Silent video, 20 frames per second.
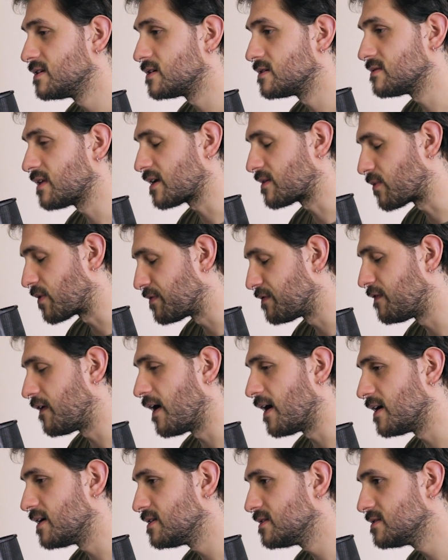like
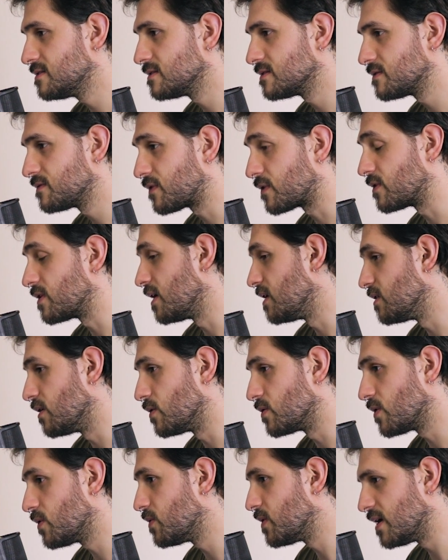refined for a
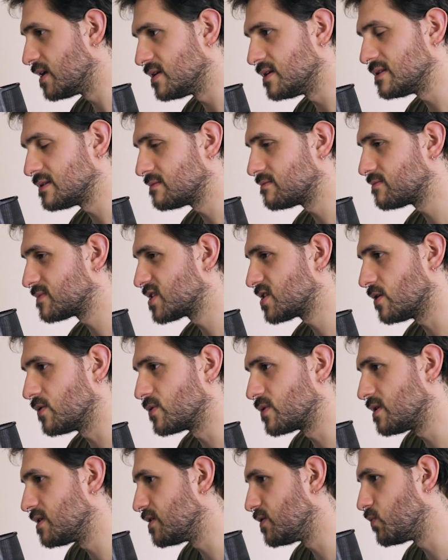logo and it
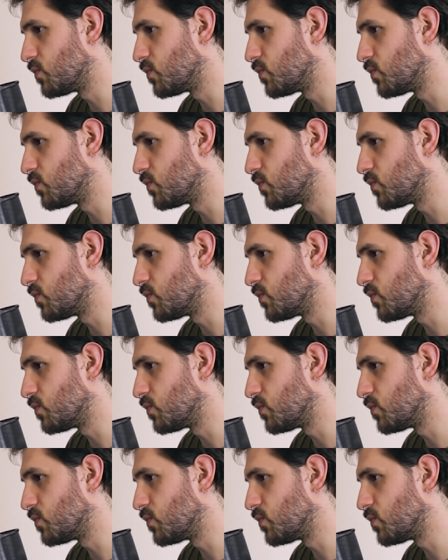totally